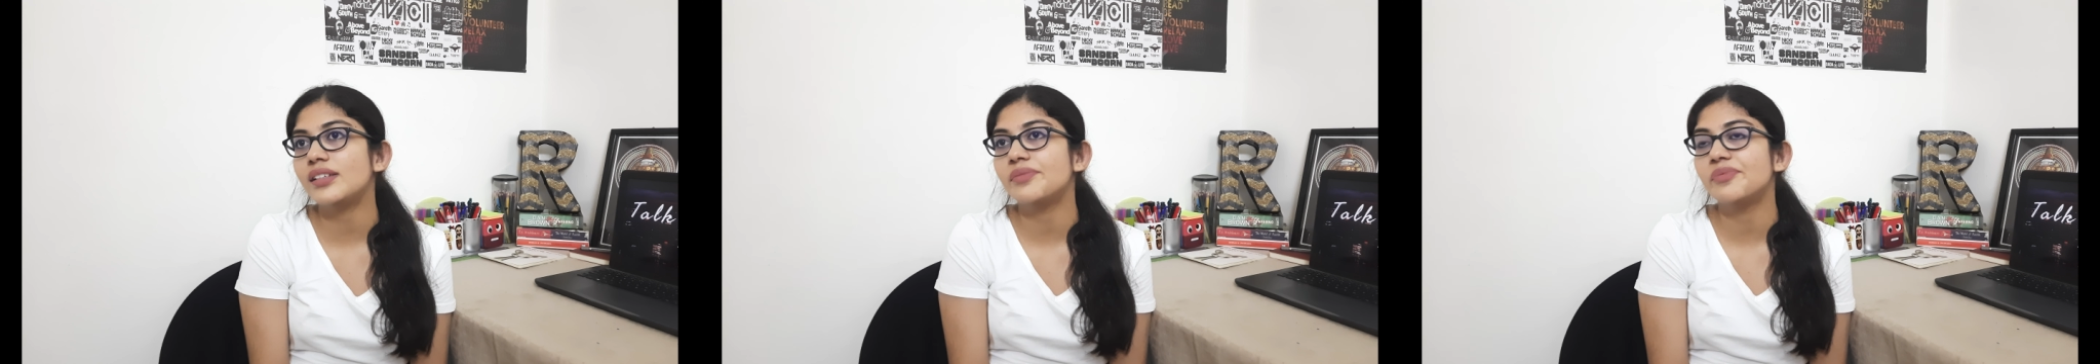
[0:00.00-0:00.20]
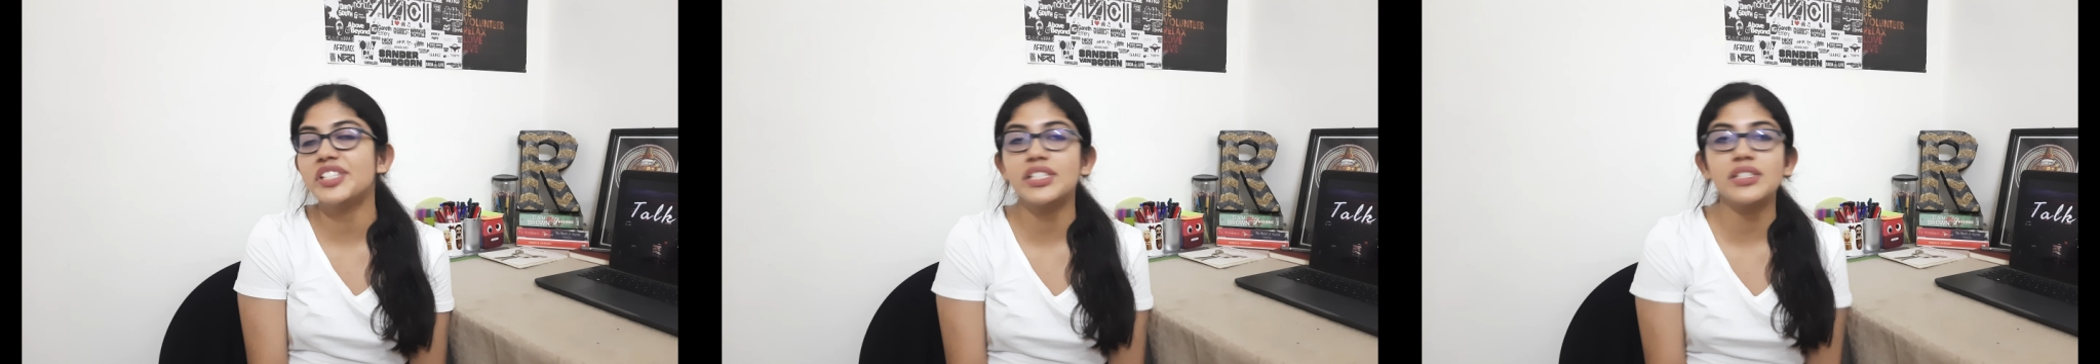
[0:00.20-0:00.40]

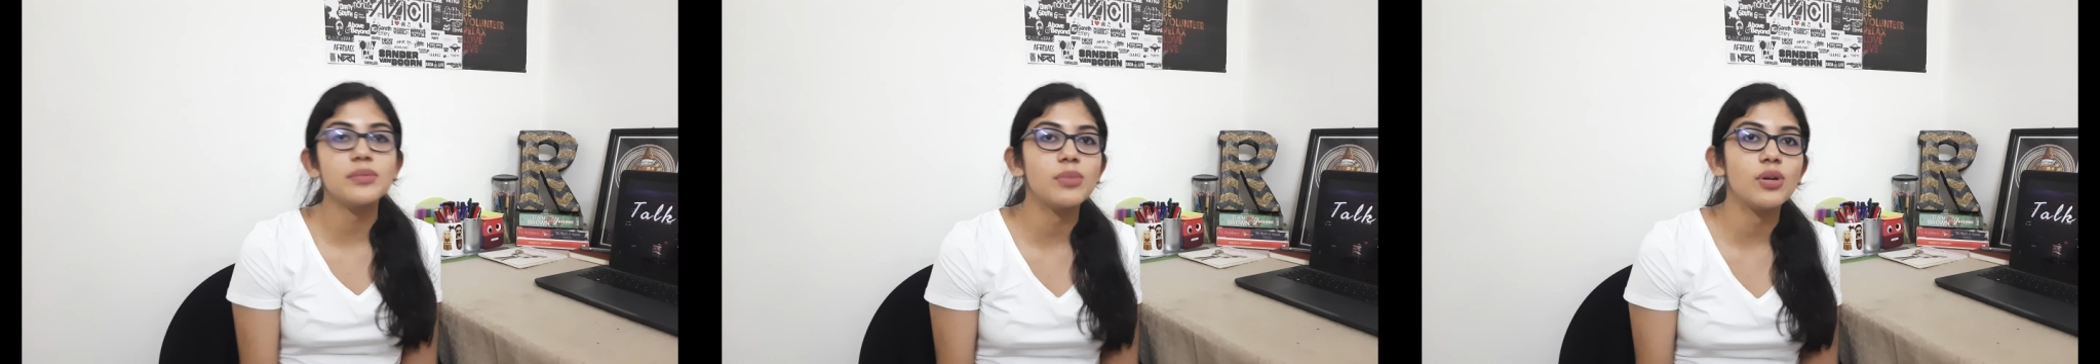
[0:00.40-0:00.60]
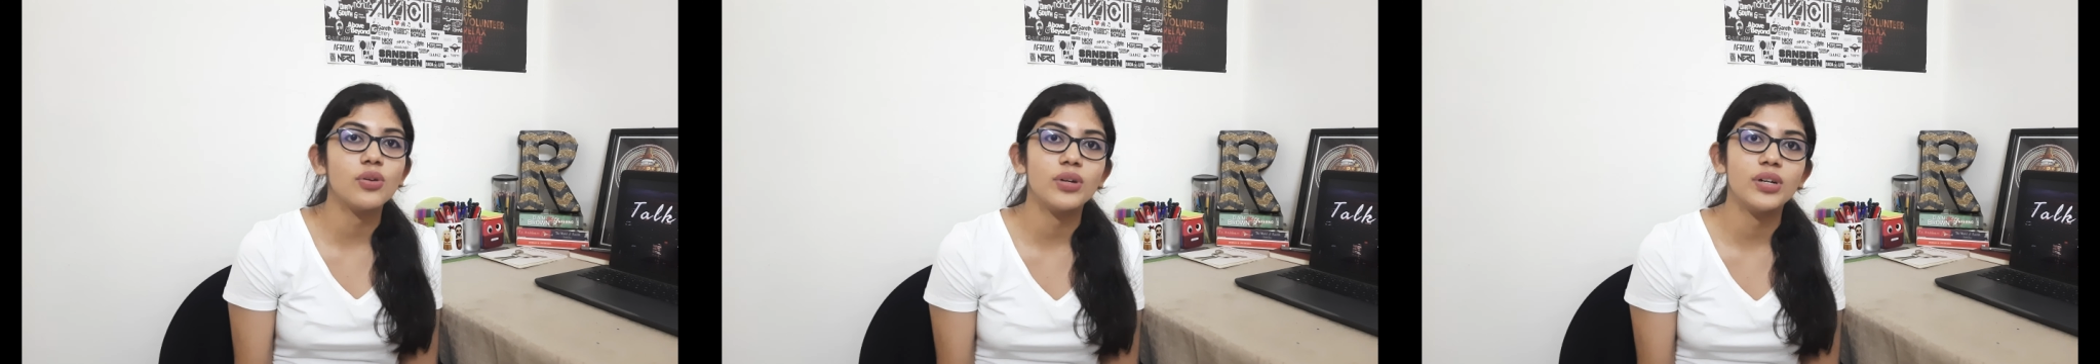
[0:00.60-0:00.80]

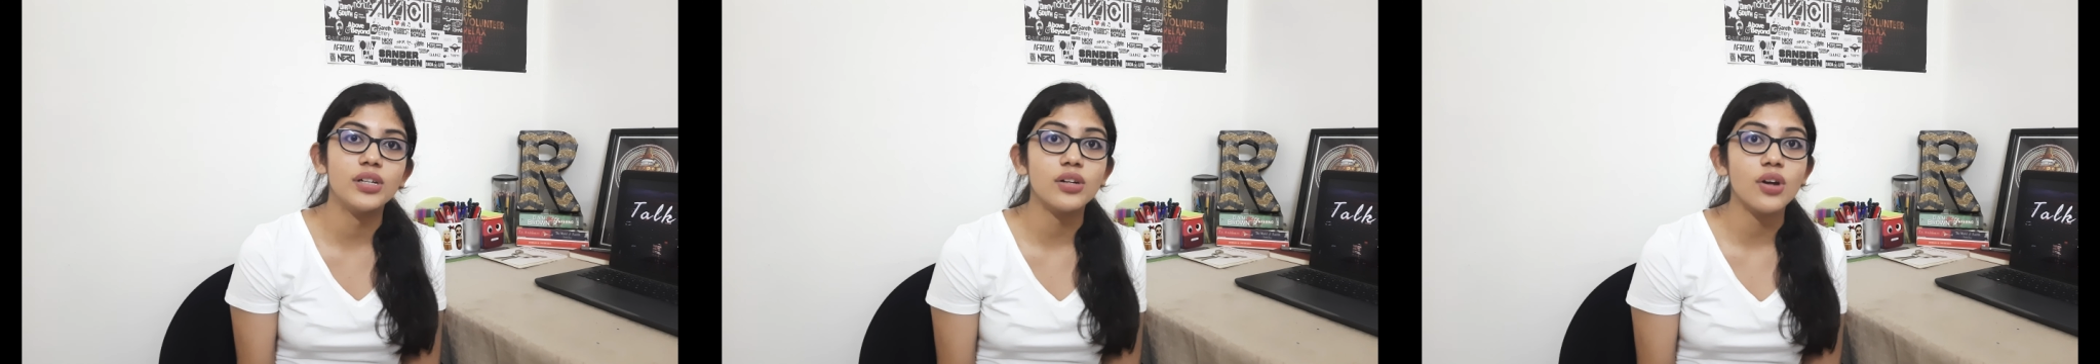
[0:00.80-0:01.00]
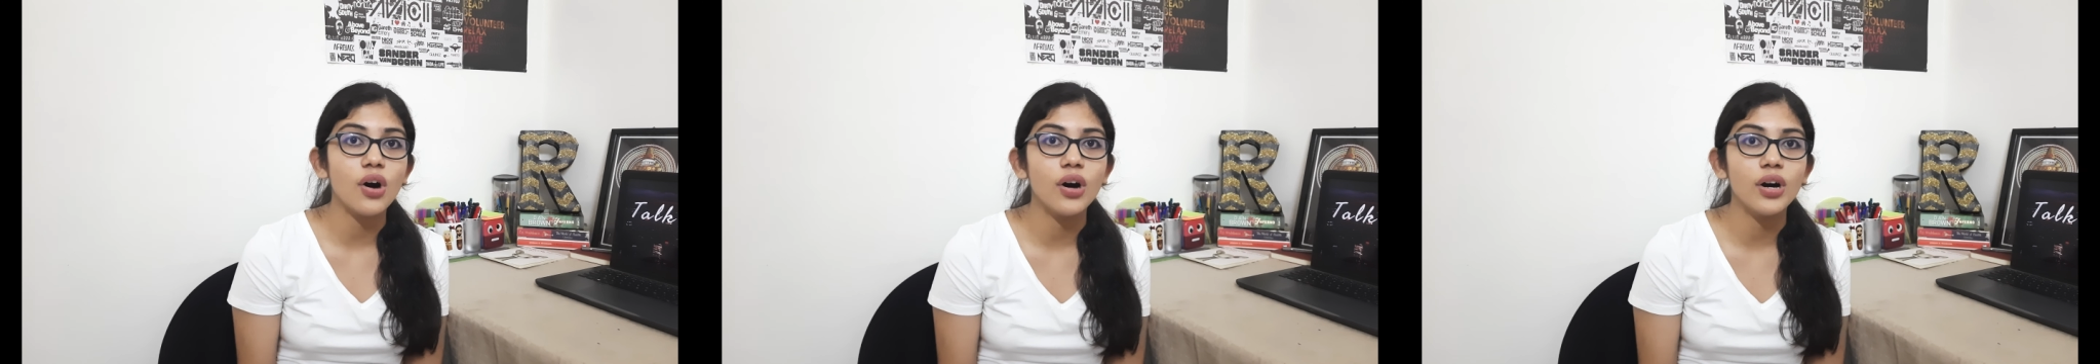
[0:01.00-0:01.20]

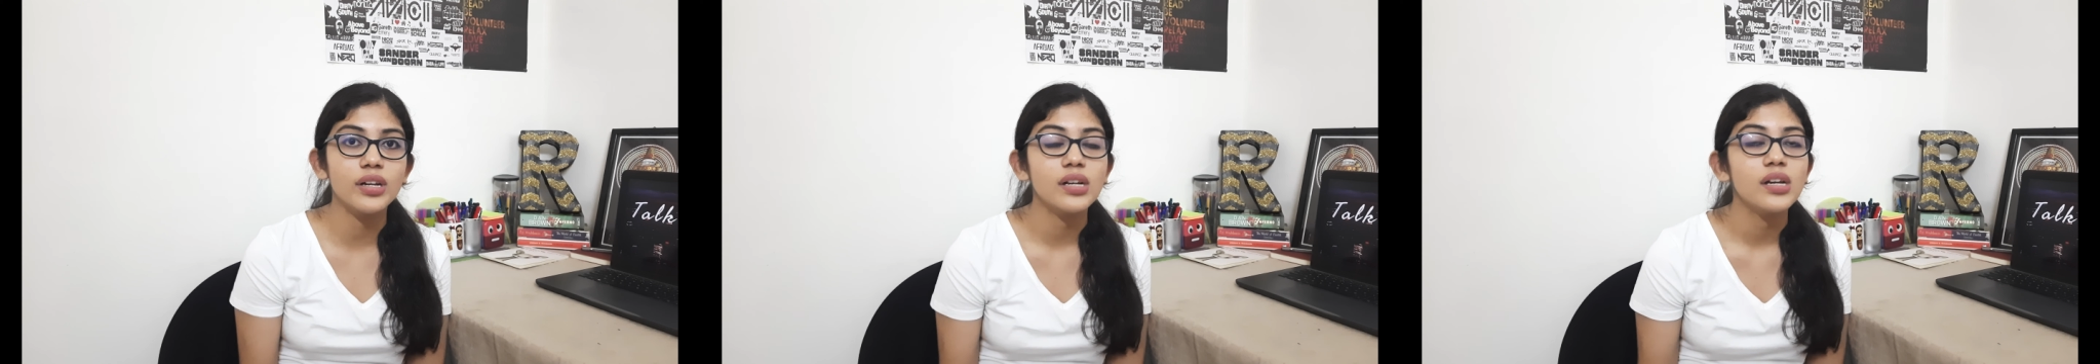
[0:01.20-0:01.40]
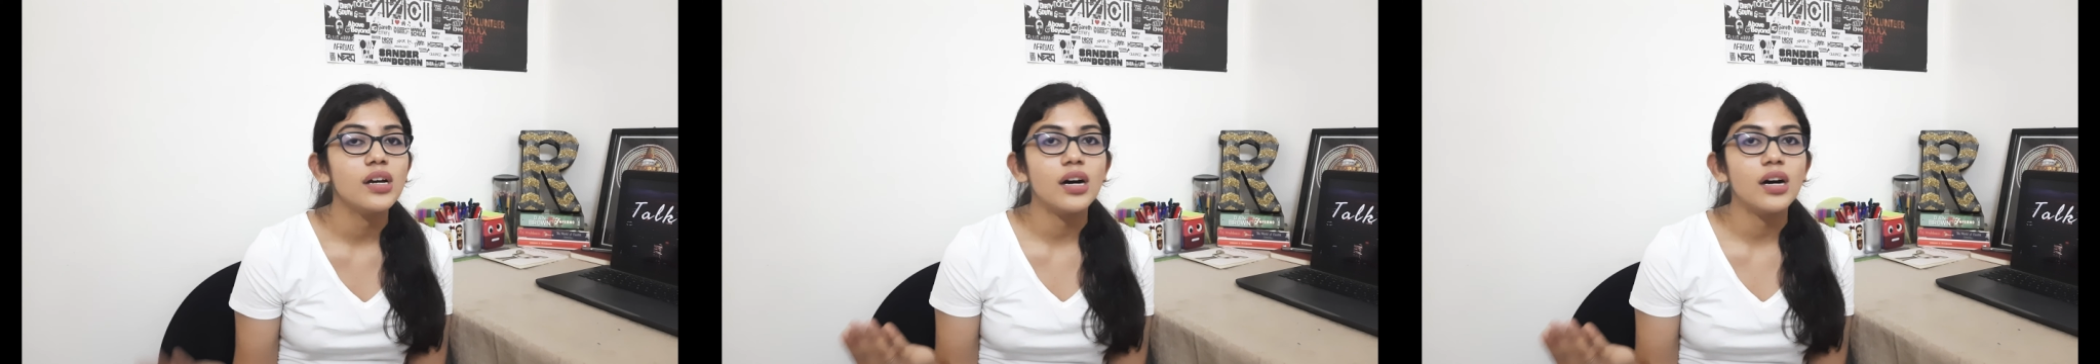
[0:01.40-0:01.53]
whistleblower or